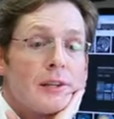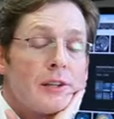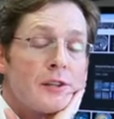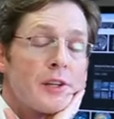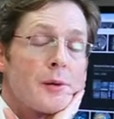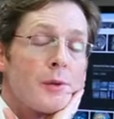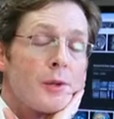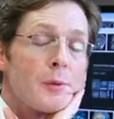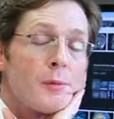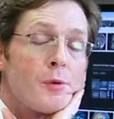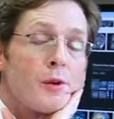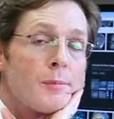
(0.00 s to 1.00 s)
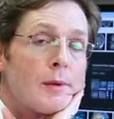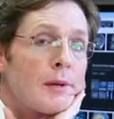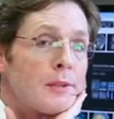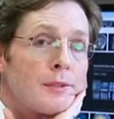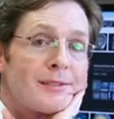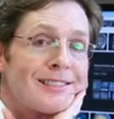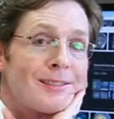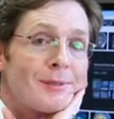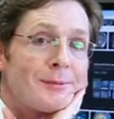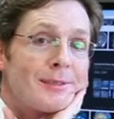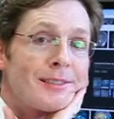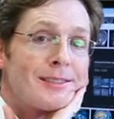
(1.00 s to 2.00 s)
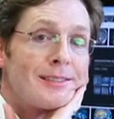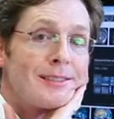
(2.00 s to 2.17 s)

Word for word: Can you tell me a little bit more about her symptoms?